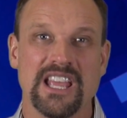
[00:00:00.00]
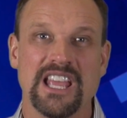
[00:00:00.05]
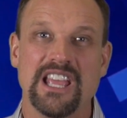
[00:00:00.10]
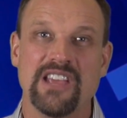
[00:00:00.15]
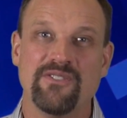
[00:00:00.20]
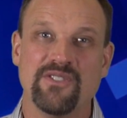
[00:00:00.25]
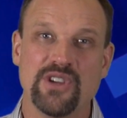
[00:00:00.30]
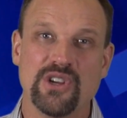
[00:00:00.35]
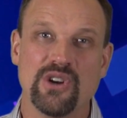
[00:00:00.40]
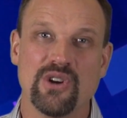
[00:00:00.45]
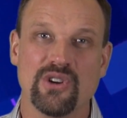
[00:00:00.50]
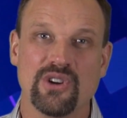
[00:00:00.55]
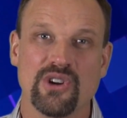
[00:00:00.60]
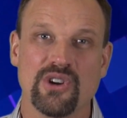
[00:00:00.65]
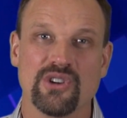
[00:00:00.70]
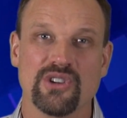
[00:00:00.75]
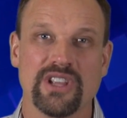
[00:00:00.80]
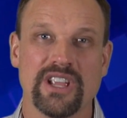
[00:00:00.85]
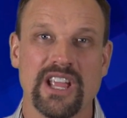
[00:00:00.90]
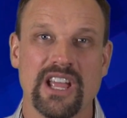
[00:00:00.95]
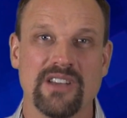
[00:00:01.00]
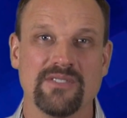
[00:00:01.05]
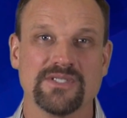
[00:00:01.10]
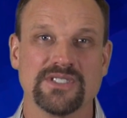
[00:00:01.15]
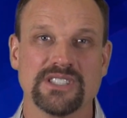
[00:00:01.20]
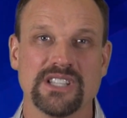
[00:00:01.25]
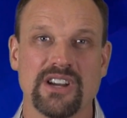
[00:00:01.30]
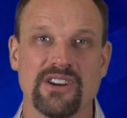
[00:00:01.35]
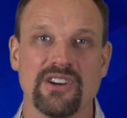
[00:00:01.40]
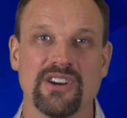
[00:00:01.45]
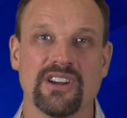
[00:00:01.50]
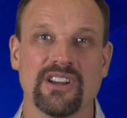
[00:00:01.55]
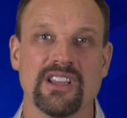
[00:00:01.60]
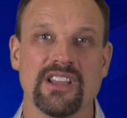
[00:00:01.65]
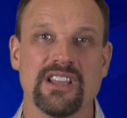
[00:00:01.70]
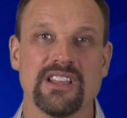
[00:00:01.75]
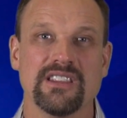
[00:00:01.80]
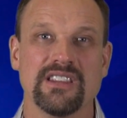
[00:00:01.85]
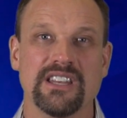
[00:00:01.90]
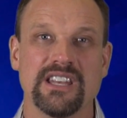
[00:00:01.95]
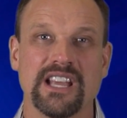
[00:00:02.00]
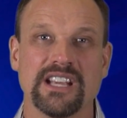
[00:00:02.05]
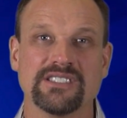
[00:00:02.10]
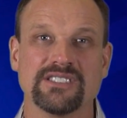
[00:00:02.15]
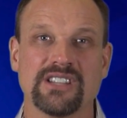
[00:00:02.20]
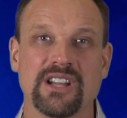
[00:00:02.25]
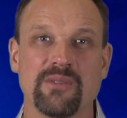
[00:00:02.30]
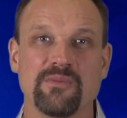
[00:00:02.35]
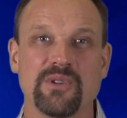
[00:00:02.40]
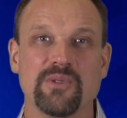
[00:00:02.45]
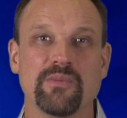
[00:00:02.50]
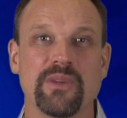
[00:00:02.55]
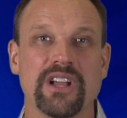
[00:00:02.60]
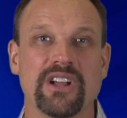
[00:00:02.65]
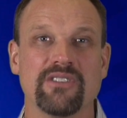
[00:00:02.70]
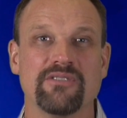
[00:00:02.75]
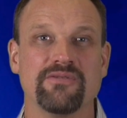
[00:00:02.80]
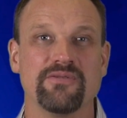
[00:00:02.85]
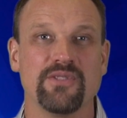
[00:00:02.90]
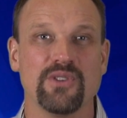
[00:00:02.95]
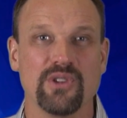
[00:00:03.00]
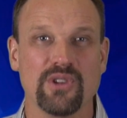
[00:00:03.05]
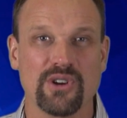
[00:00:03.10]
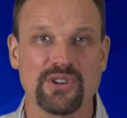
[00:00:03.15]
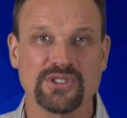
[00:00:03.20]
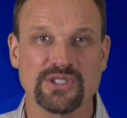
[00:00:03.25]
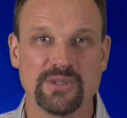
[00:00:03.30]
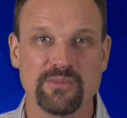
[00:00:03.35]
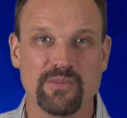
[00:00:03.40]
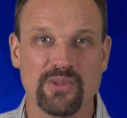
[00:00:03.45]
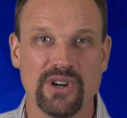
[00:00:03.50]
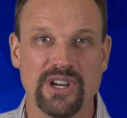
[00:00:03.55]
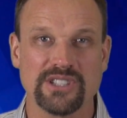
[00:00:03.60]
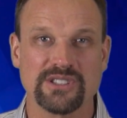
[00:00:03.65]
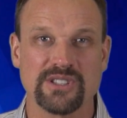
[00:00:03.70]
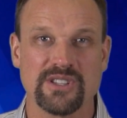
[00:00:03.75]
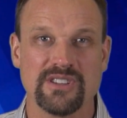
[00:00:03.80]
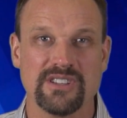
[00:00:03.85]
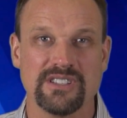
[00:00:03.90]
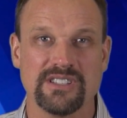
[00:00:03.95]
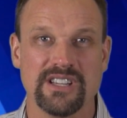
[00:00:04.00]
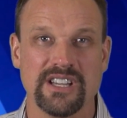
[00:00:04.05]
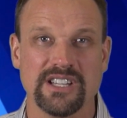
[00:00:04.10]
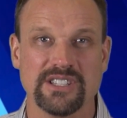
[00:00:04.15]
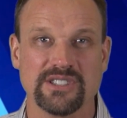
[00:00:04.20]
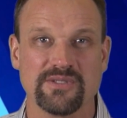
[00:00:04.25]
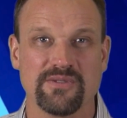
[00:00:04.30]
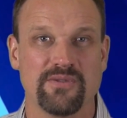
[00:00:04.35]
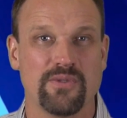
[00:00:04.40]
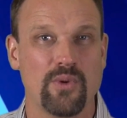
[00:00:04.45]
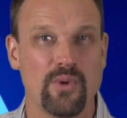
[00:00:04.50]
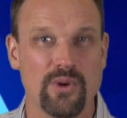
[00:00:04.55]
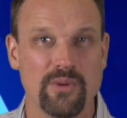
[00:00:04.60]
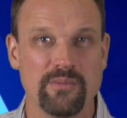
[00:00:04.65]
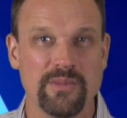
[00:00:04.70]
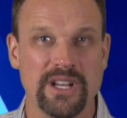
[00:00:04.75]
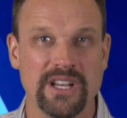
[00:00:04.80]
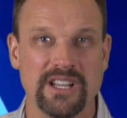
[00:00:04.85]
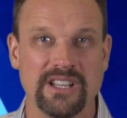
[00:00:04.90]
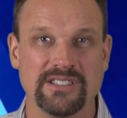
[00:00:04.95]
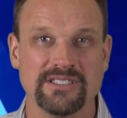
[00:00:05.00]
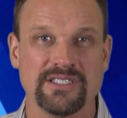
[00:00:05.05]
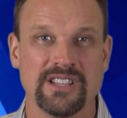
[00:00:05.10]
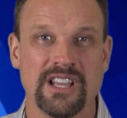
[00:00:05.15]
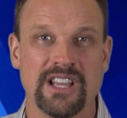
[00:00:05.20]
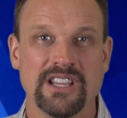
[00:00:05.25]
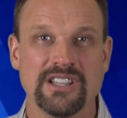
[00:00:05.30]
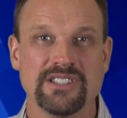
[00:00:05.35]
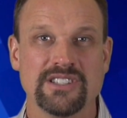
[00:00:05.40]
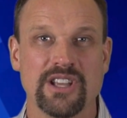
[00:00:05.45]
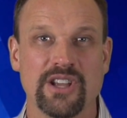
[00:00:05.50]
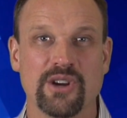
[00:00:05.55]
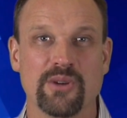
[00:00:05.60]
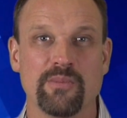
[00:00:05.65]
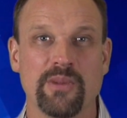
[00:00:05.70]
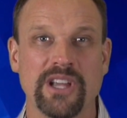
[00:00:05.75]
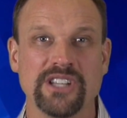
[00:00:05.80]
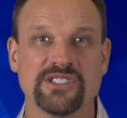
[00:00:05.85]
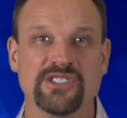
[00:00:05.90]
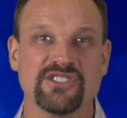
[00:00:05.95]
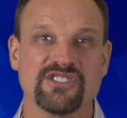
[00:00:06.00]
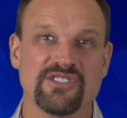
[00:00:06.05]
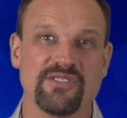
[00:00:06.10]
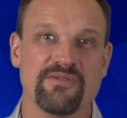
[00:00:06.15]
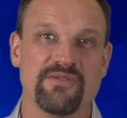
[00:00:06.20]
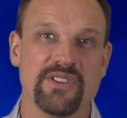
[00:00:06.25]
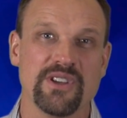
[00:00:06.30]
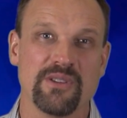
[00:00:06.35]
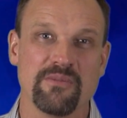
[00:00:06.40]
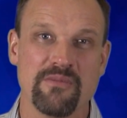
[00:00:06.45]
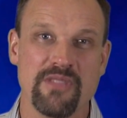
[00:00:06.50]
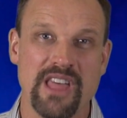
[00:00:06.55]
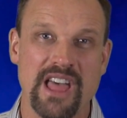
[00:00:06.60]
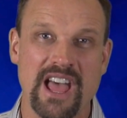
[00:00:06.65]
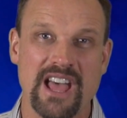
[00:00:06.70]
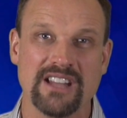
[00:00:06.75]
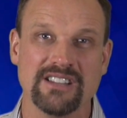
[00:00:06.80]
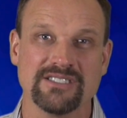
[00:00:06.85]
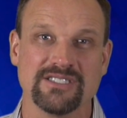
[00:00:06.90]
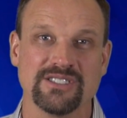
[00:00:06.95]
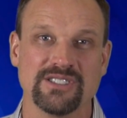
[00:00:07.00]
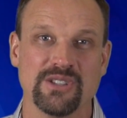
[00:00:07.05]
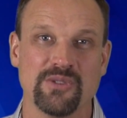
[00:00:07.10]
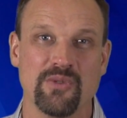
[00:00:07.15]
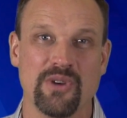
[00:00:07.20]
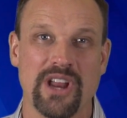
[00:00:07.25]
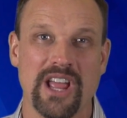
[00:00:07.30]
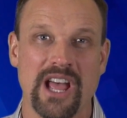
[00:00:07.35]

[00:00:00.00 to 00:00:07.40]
If you don't currently have CEREC, the next time you make a full arch impression that takes 4 minutes, tell your patients to film that and see what